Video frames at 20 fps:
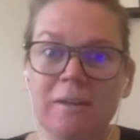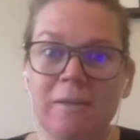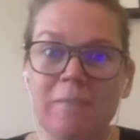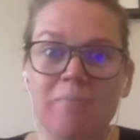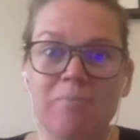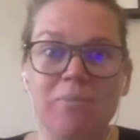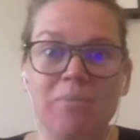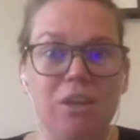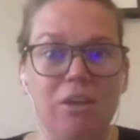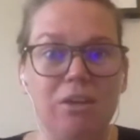
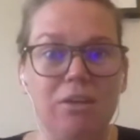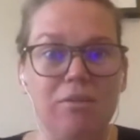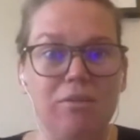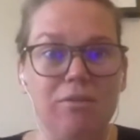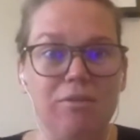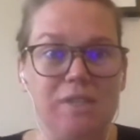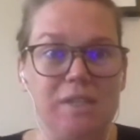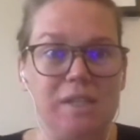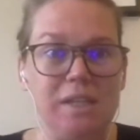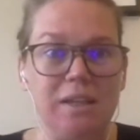you're
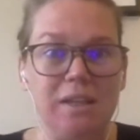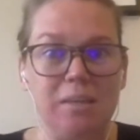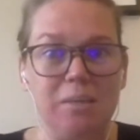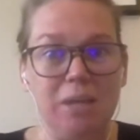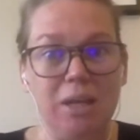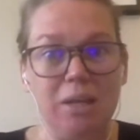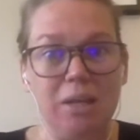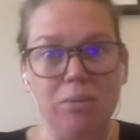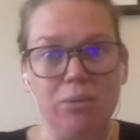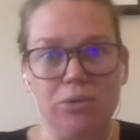physically
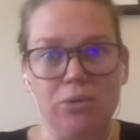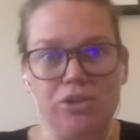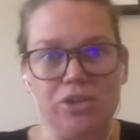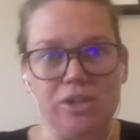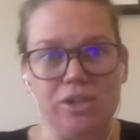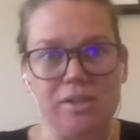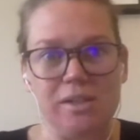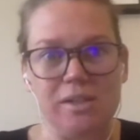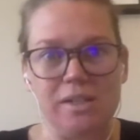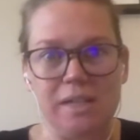being pushed
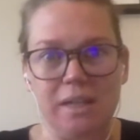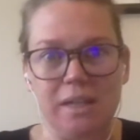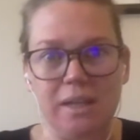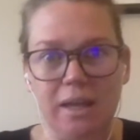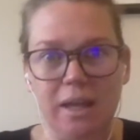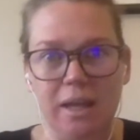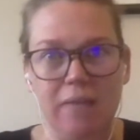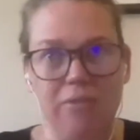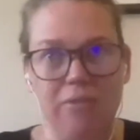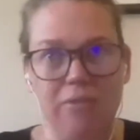
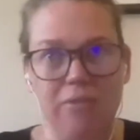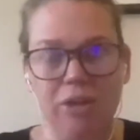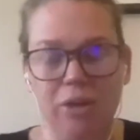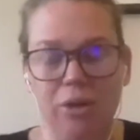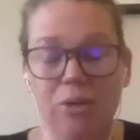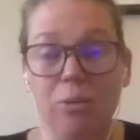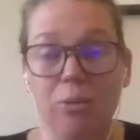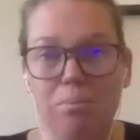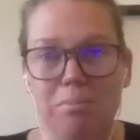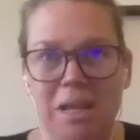
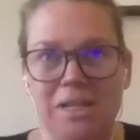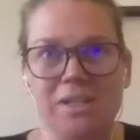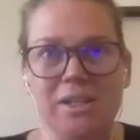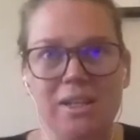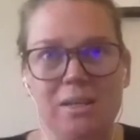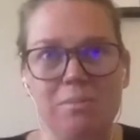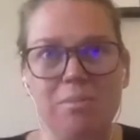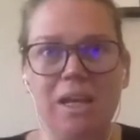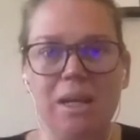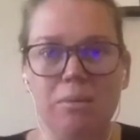or mentally
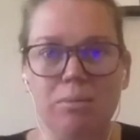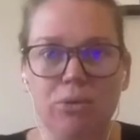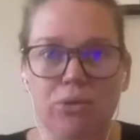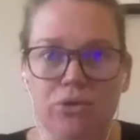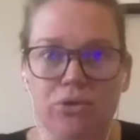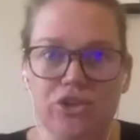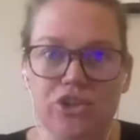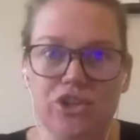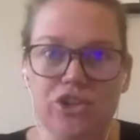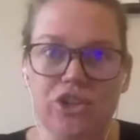being
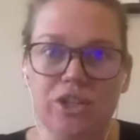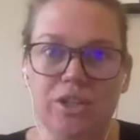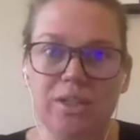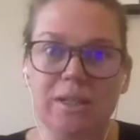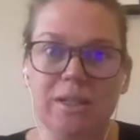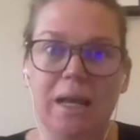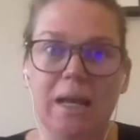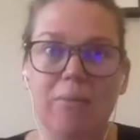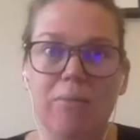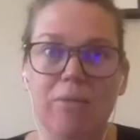pushed
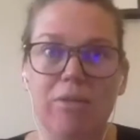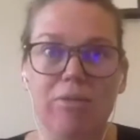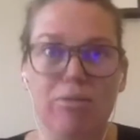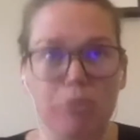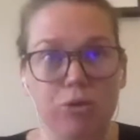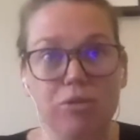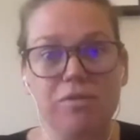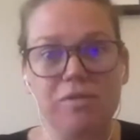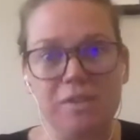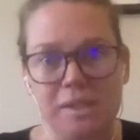
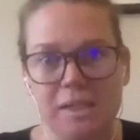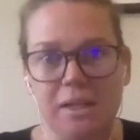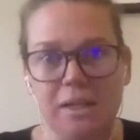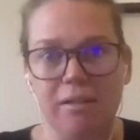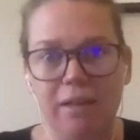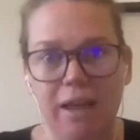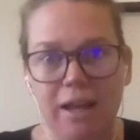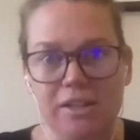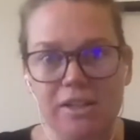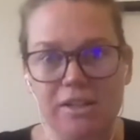through
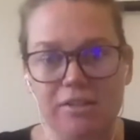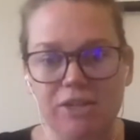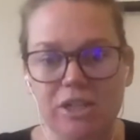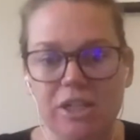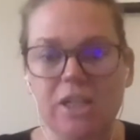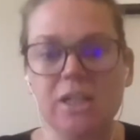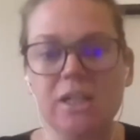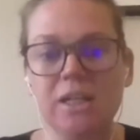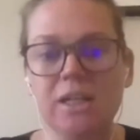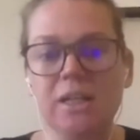physical
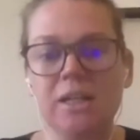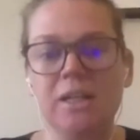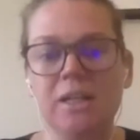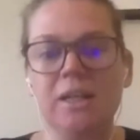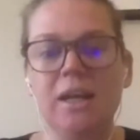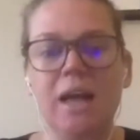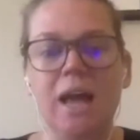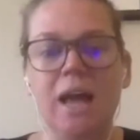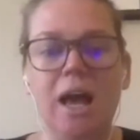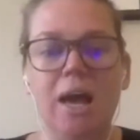activity,
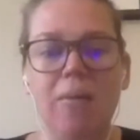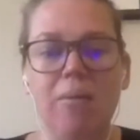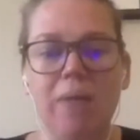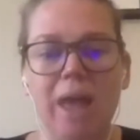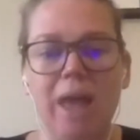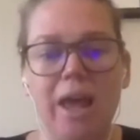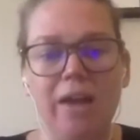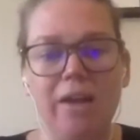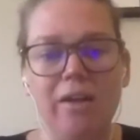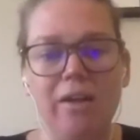
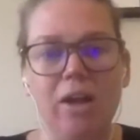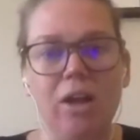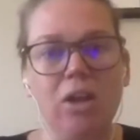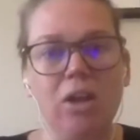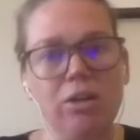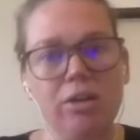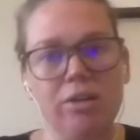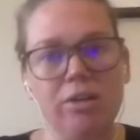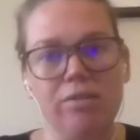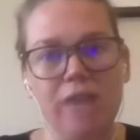and a
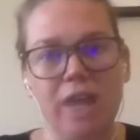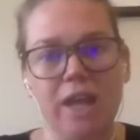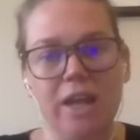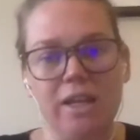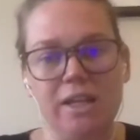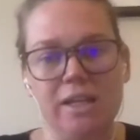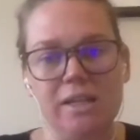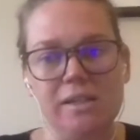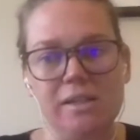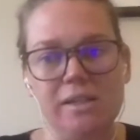lot of that
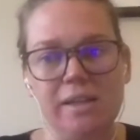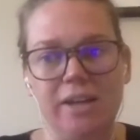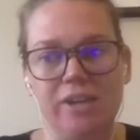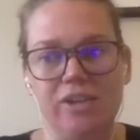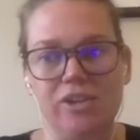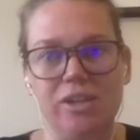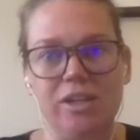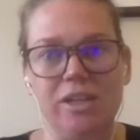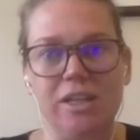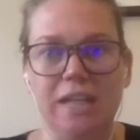is
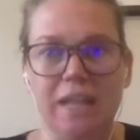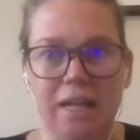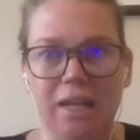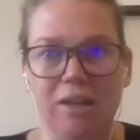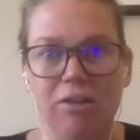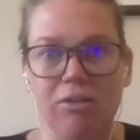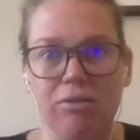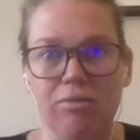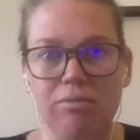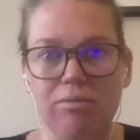actually getting
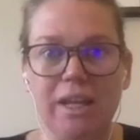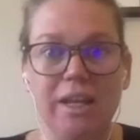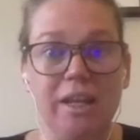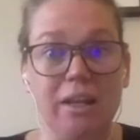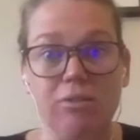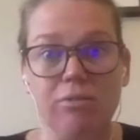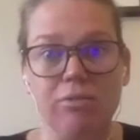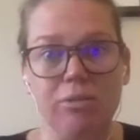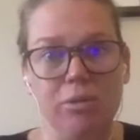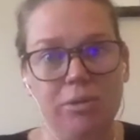
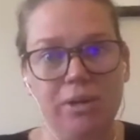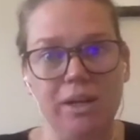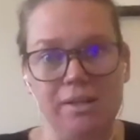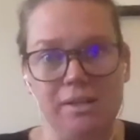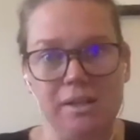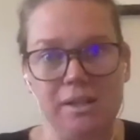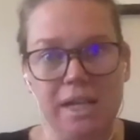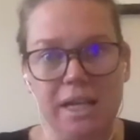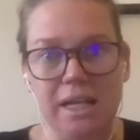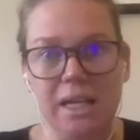through it as
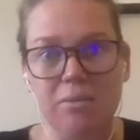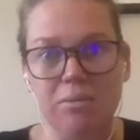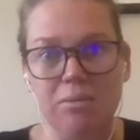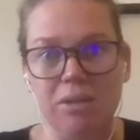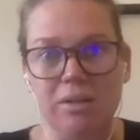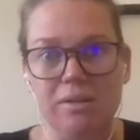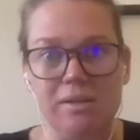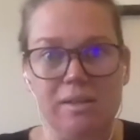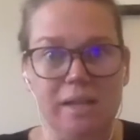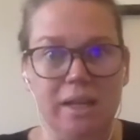a team
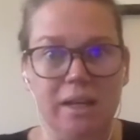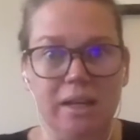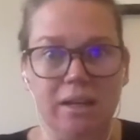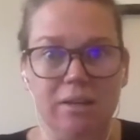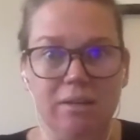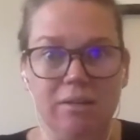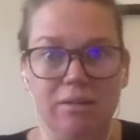and seeing,